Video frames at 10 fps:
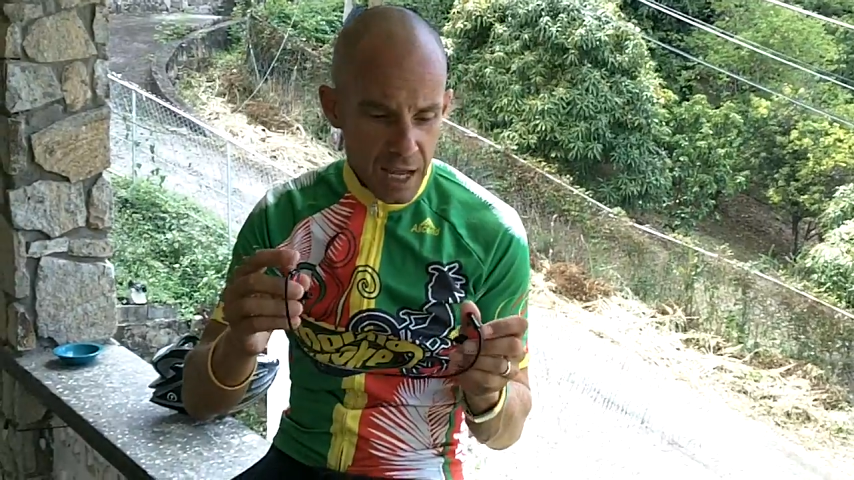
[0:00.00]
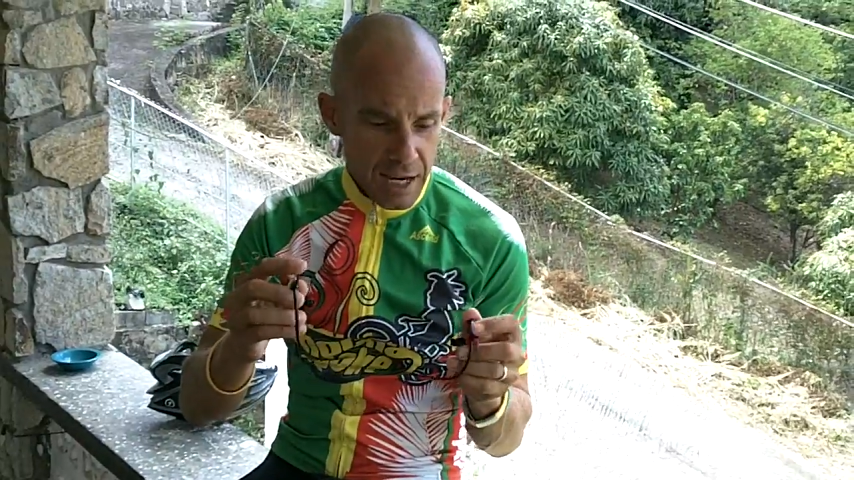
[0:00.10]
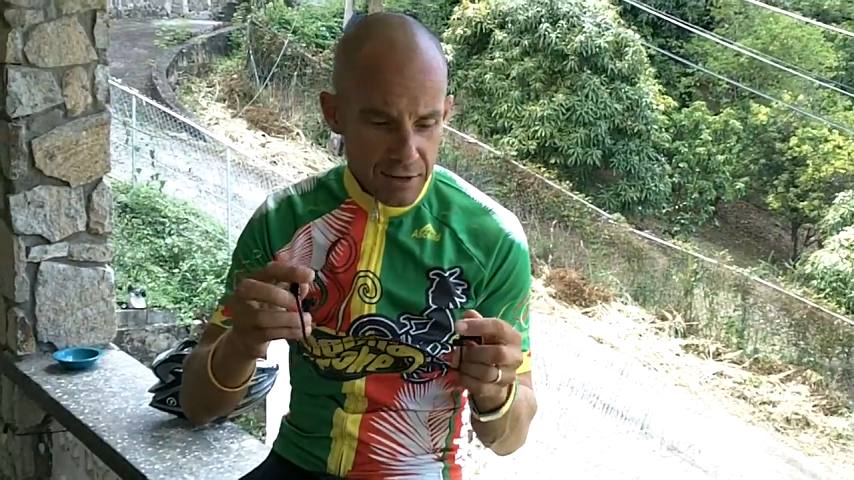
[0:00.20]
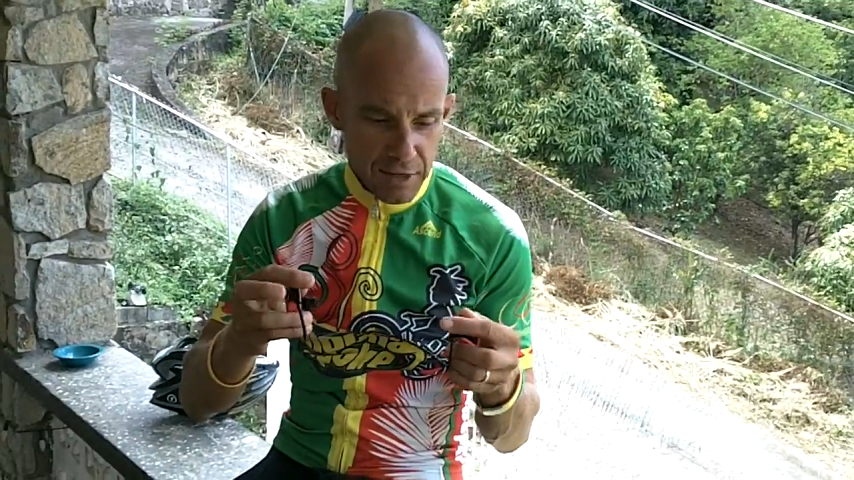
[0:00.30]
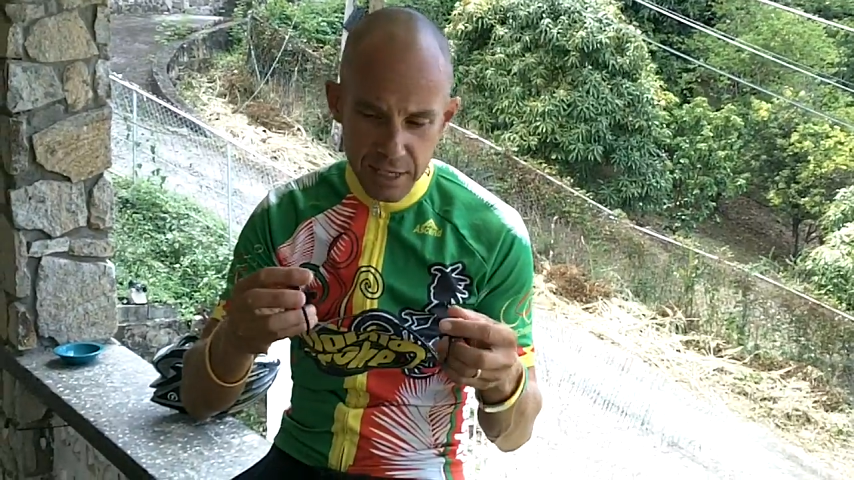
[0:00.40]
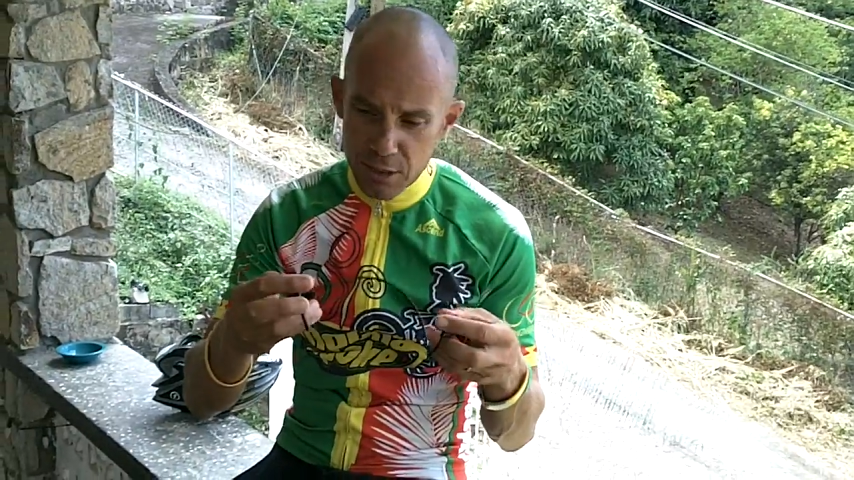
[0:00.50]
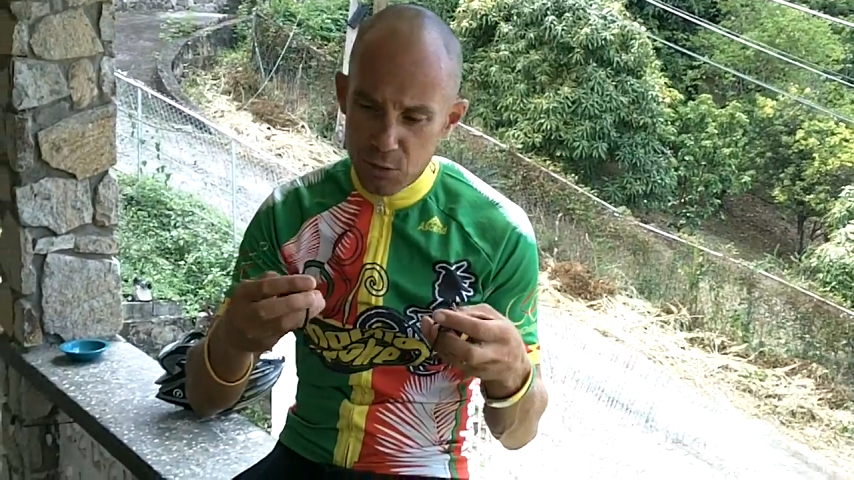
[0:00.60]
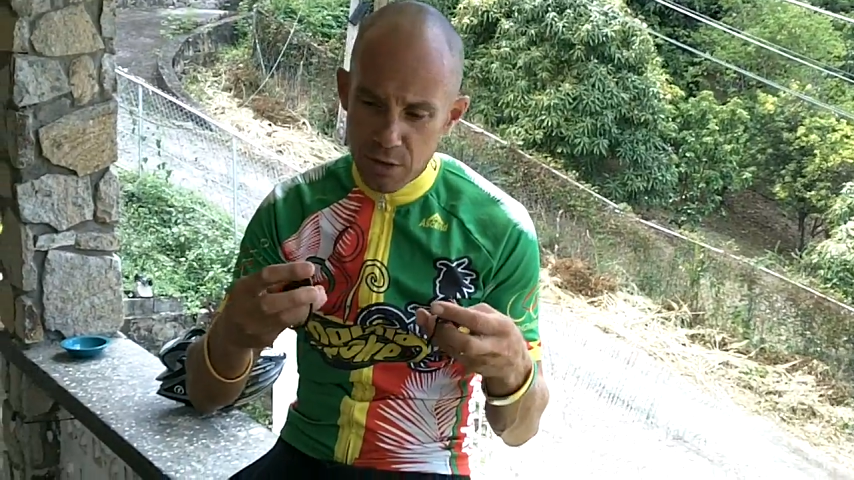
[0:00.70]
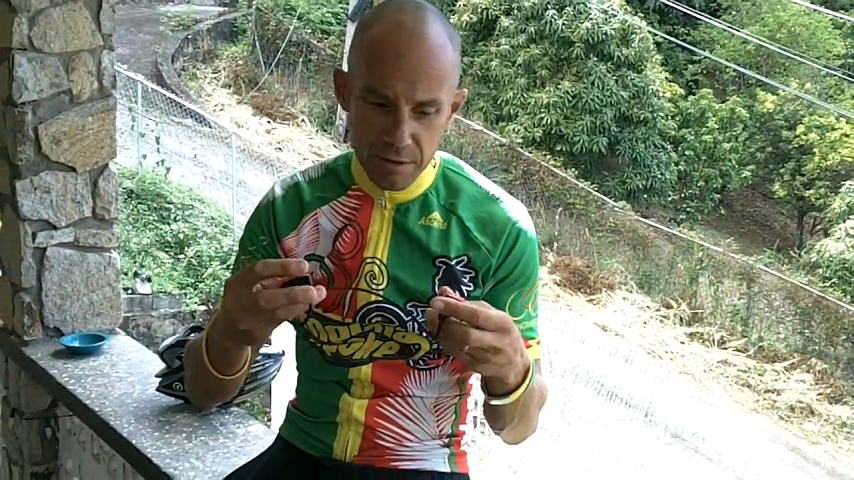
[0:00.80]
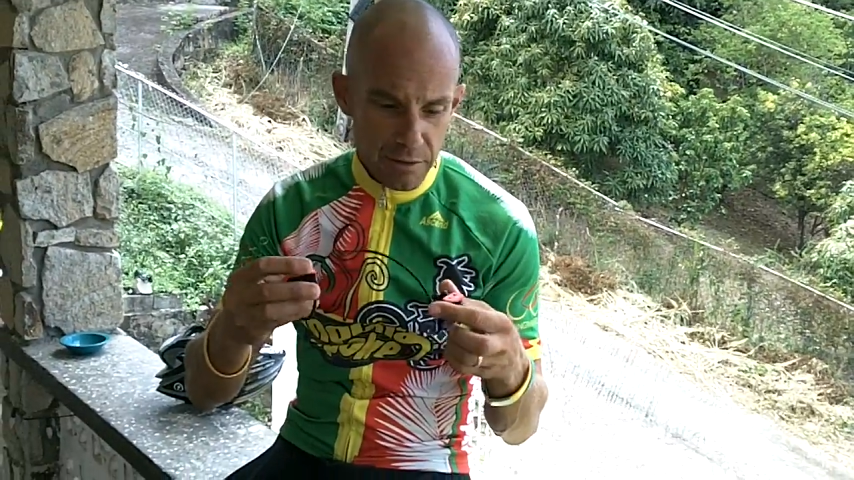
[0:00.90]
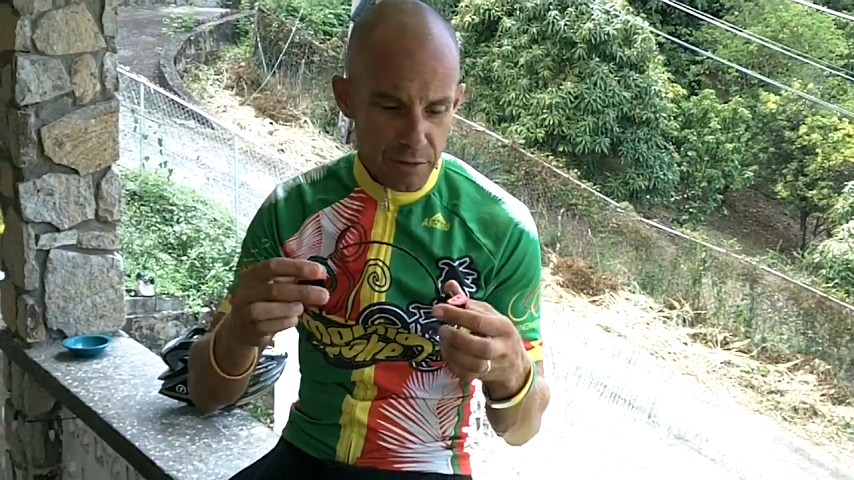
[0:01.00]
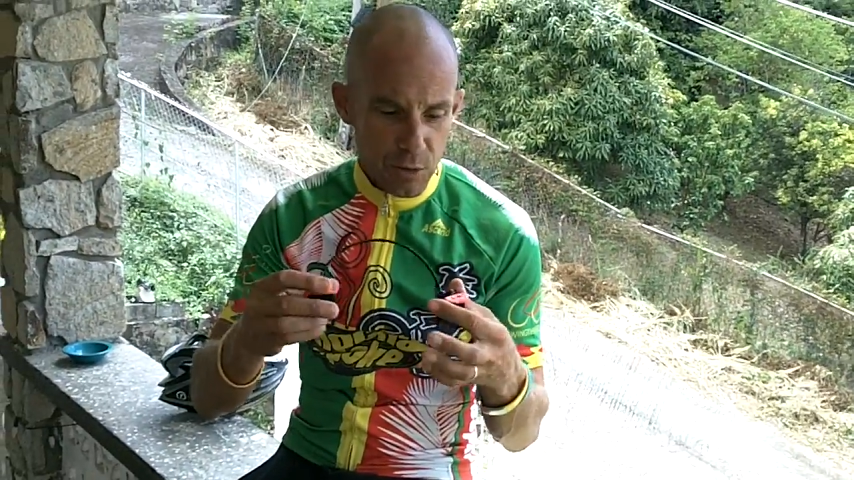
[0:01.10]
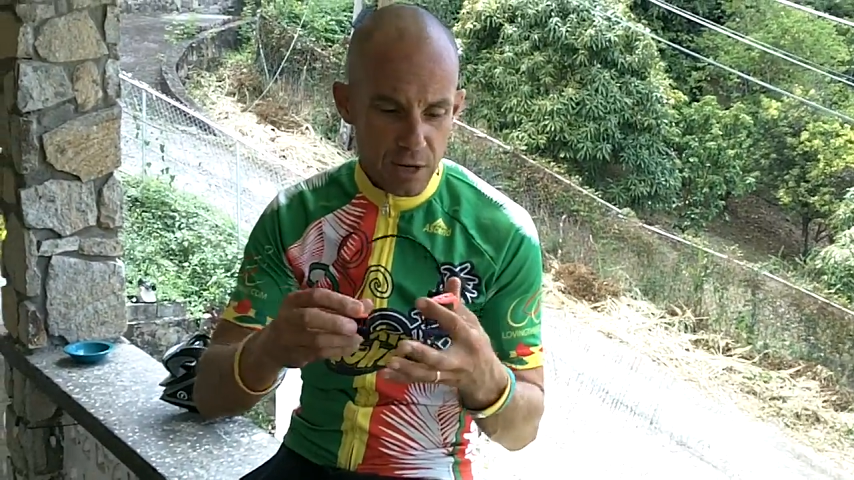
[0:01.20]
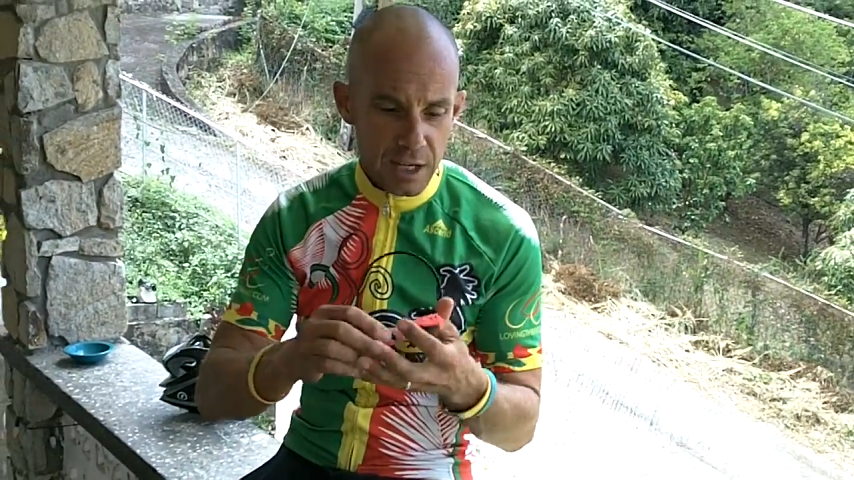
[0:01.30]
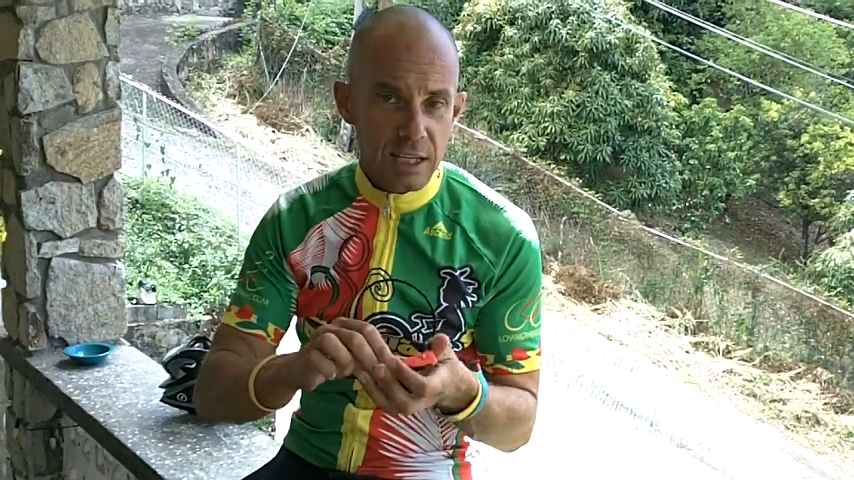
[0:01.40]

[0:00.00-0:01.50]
I never did do a review on